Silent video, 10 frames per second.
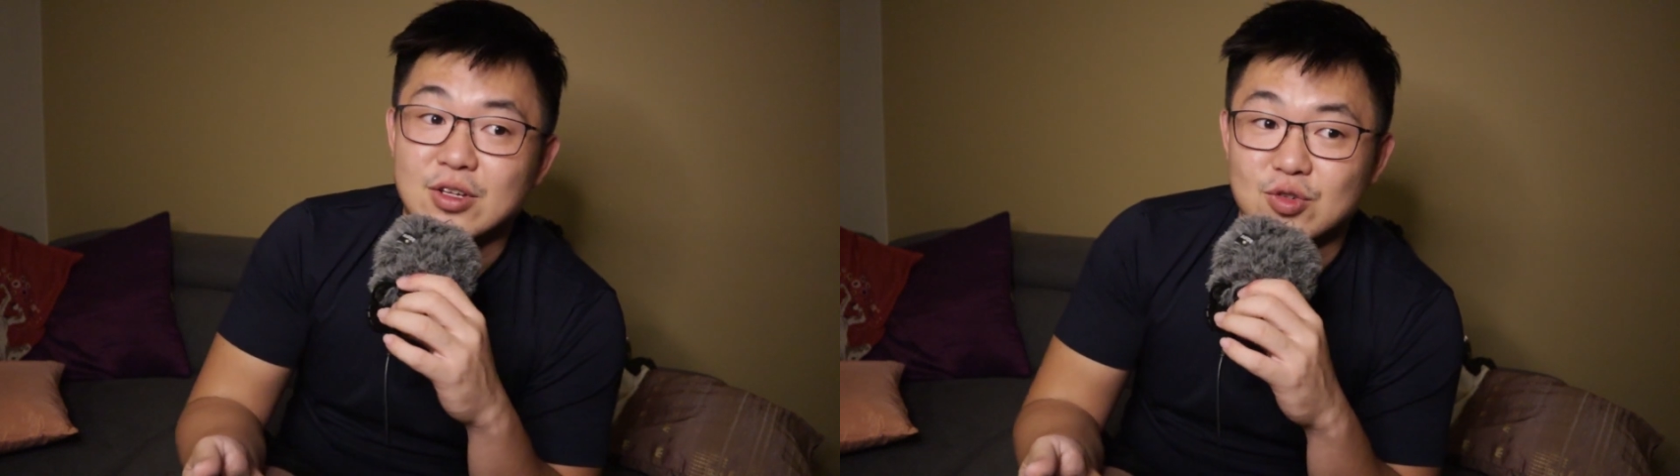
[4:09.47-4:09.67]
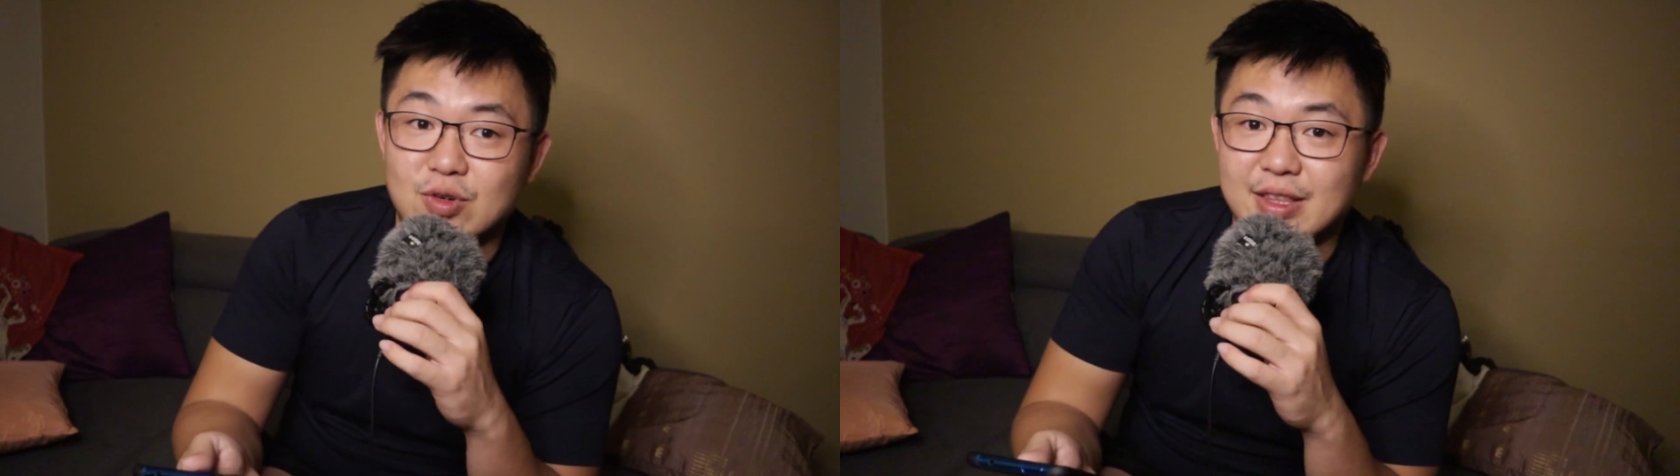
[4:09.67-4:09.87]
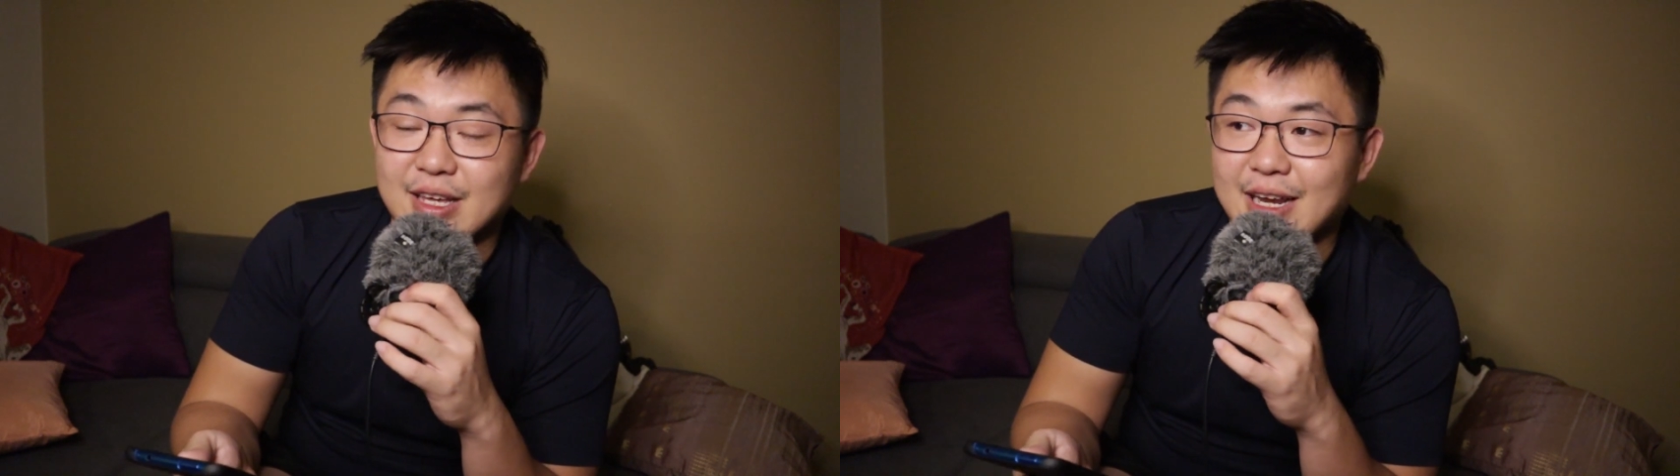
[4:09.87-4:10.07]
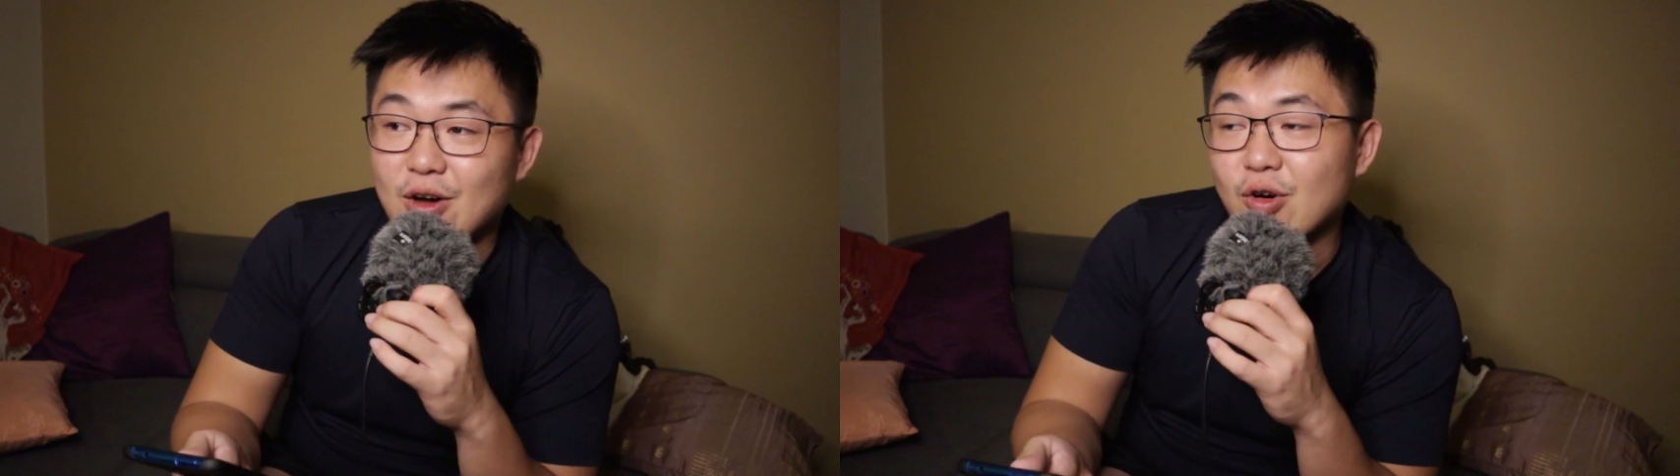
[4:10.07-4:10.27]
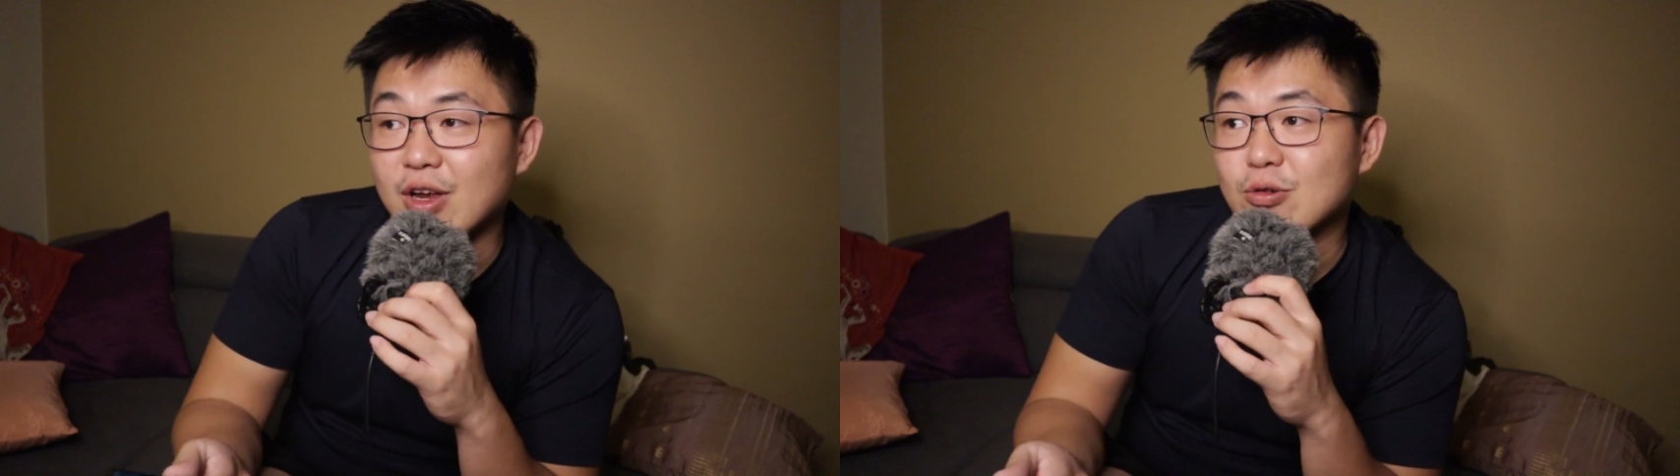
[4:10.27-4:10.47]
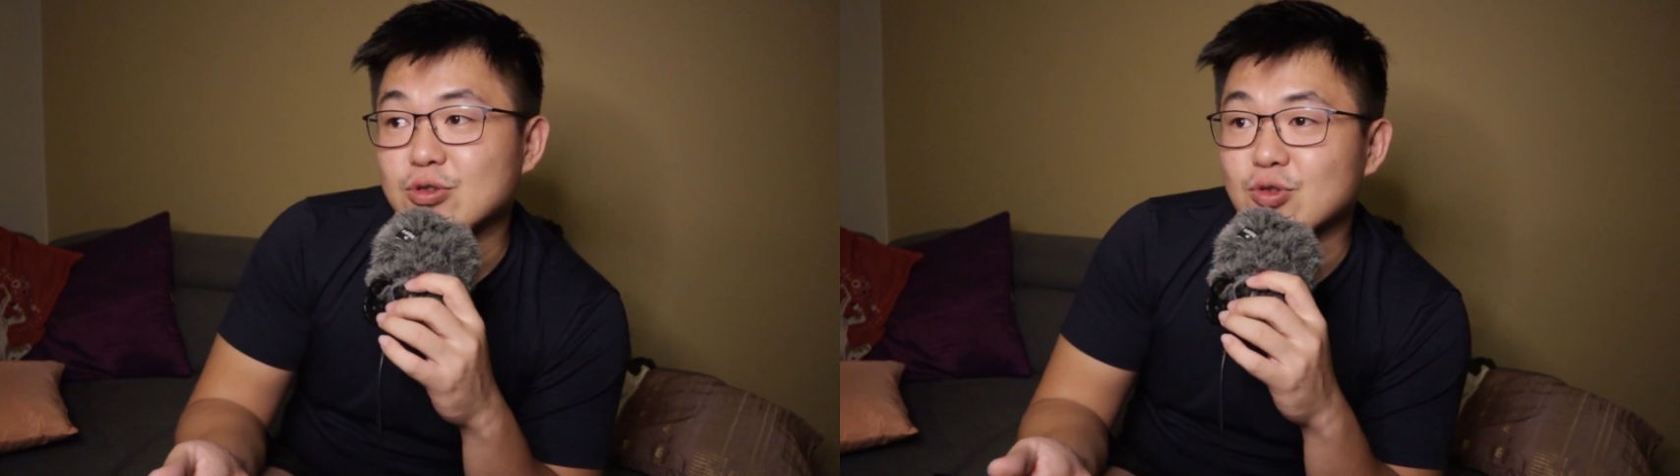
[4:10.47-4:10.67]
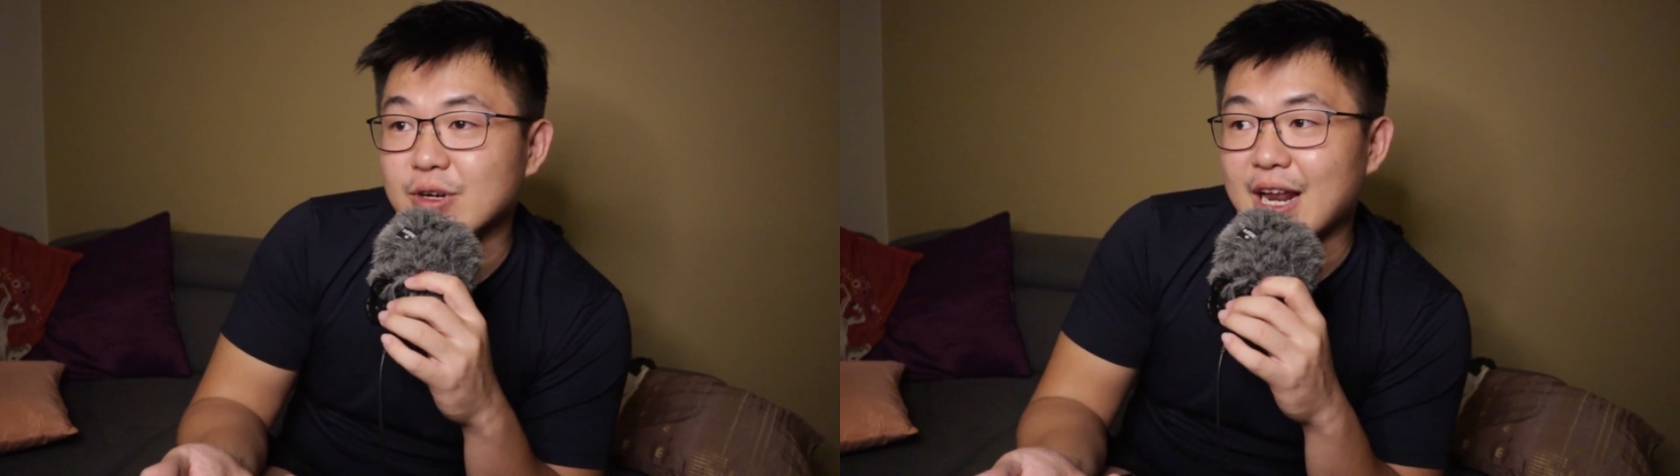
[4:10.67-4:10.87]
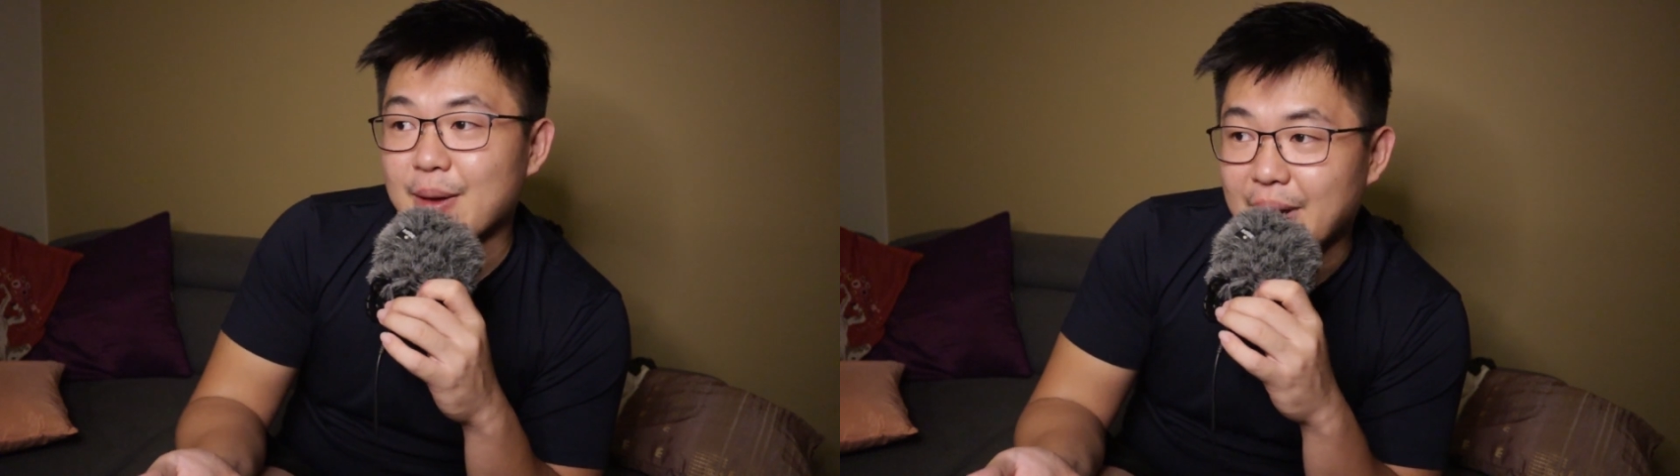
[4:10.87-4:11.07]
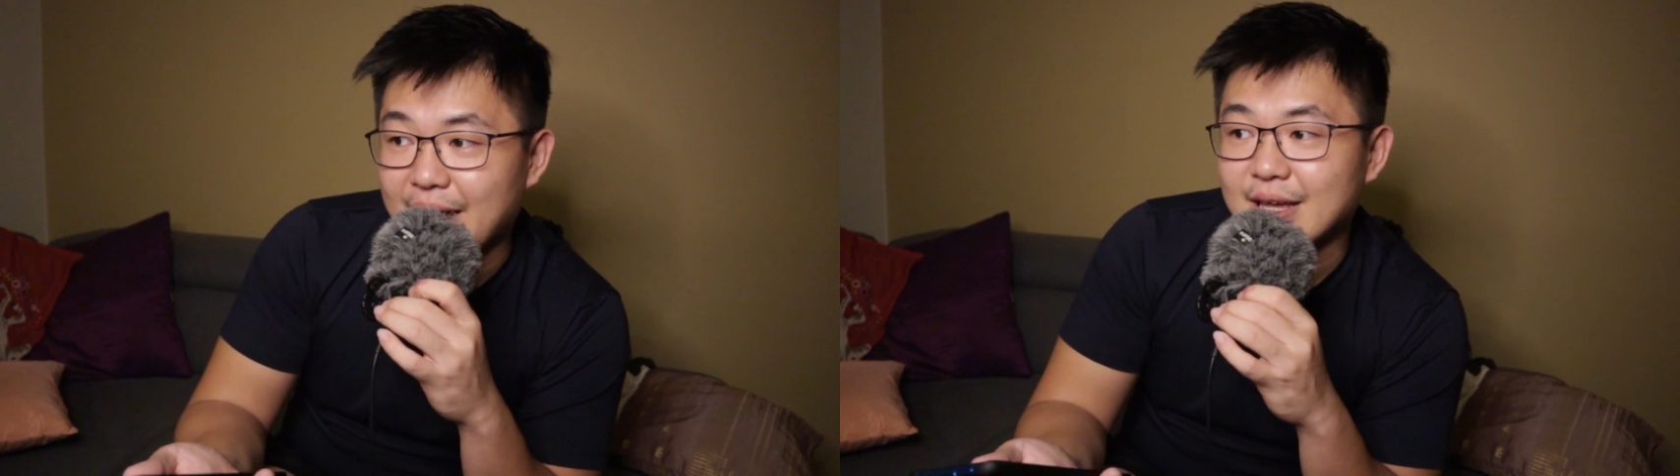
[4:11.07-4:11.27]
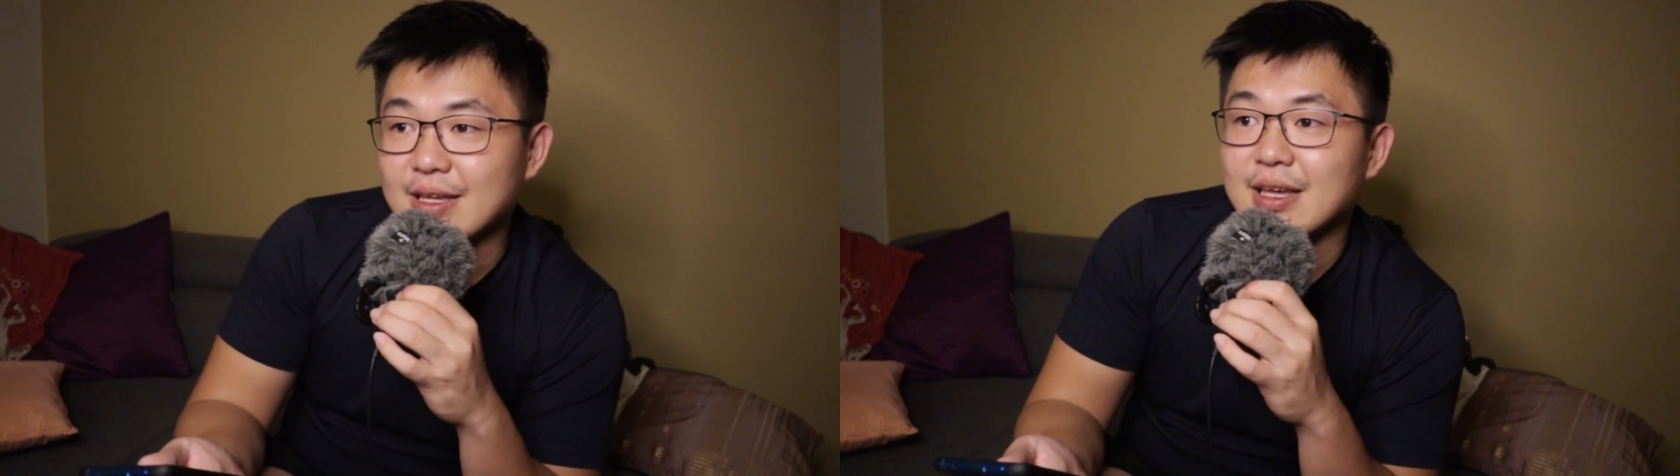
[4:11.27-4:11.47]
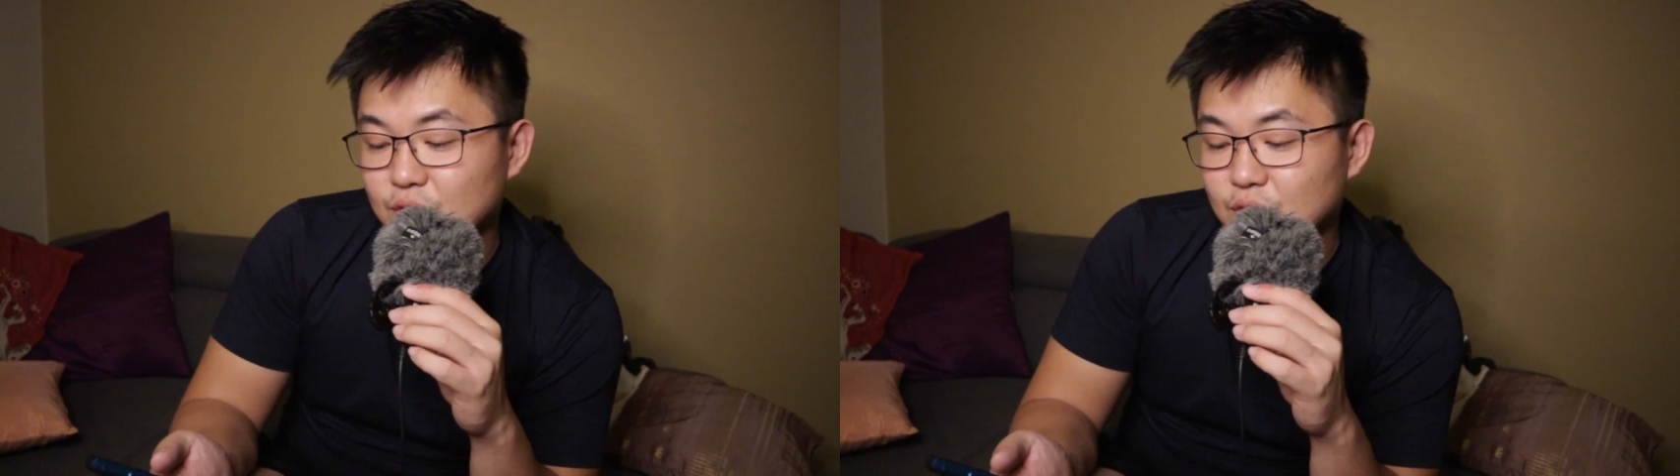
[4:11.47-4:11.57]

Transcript: So they think like, oh, it looks good, then I buy.